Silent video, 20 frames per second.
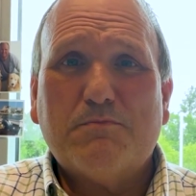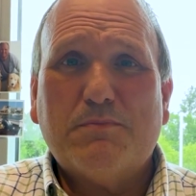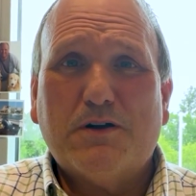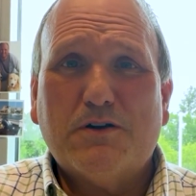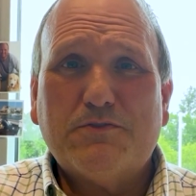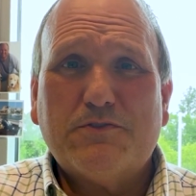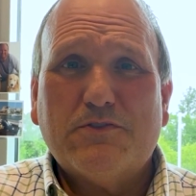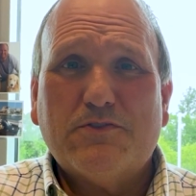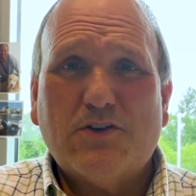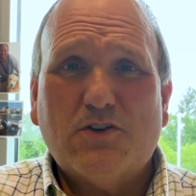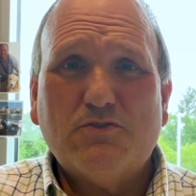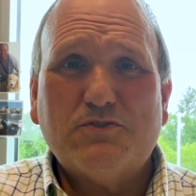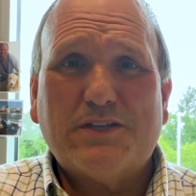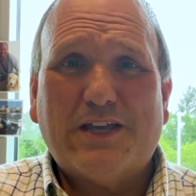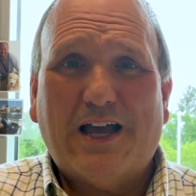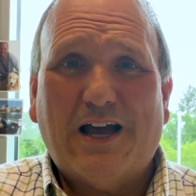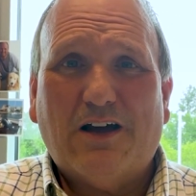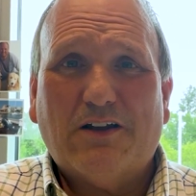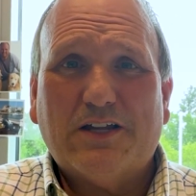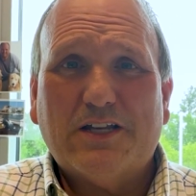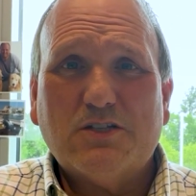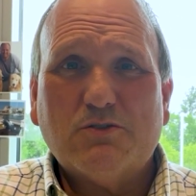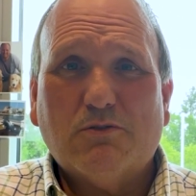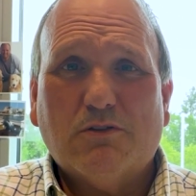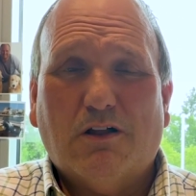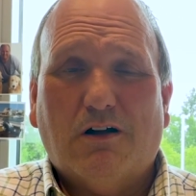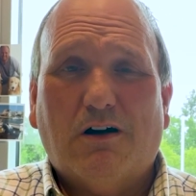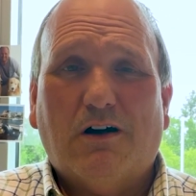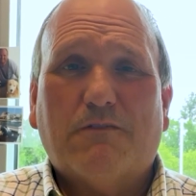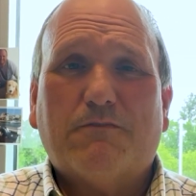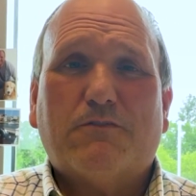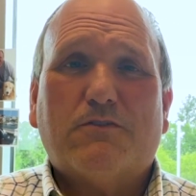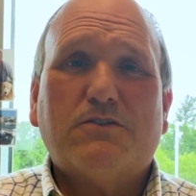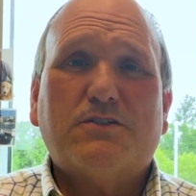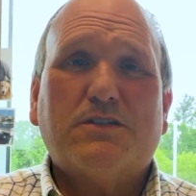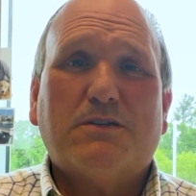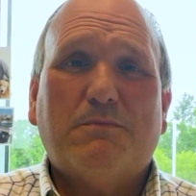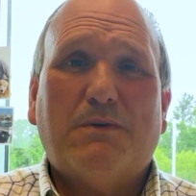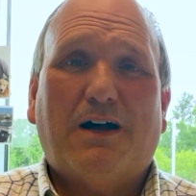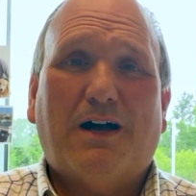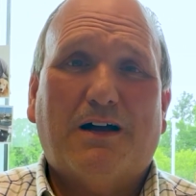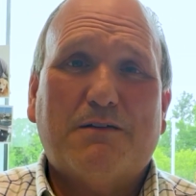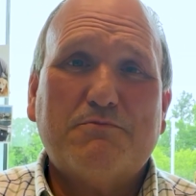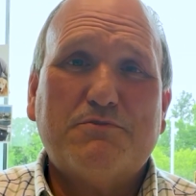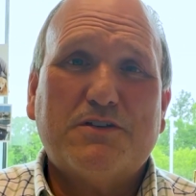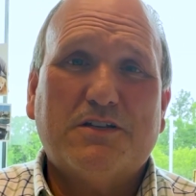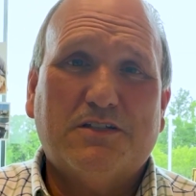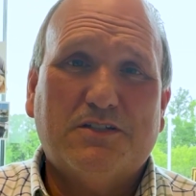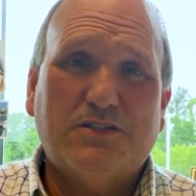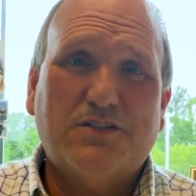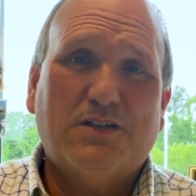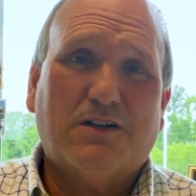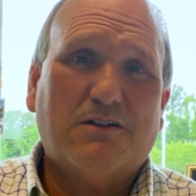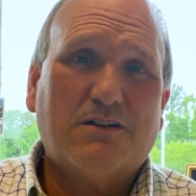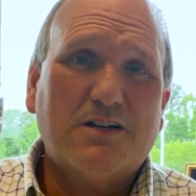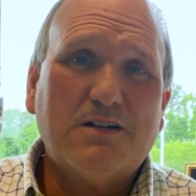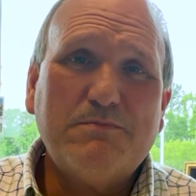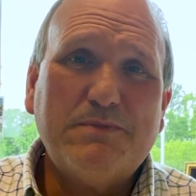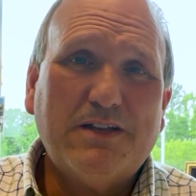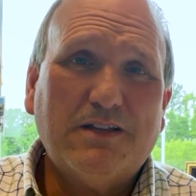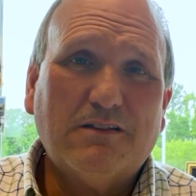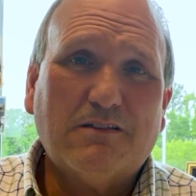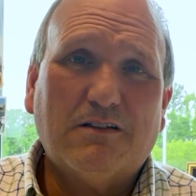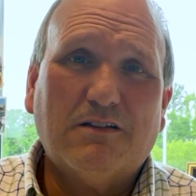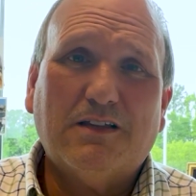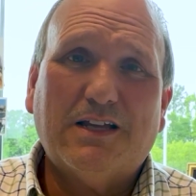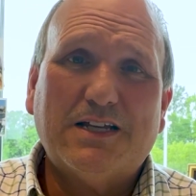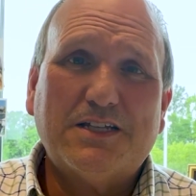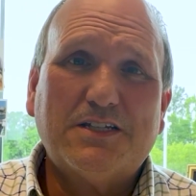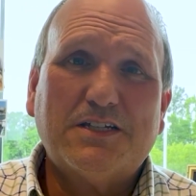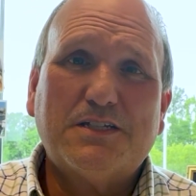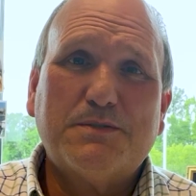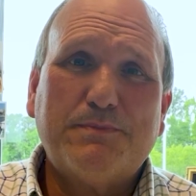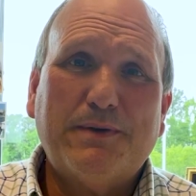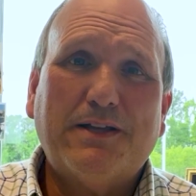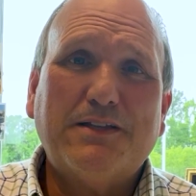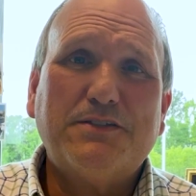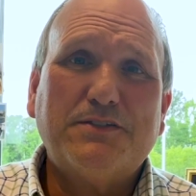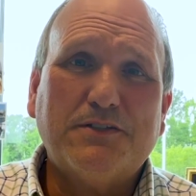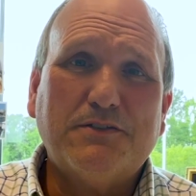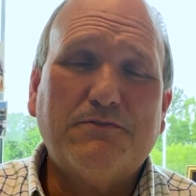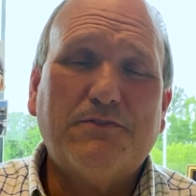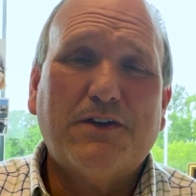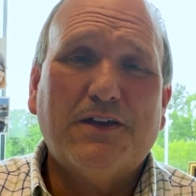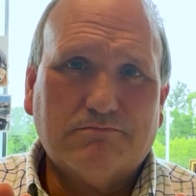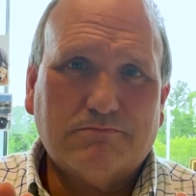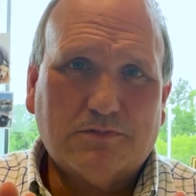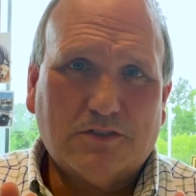both of those counties will offer some options that are going to be a little less expensive.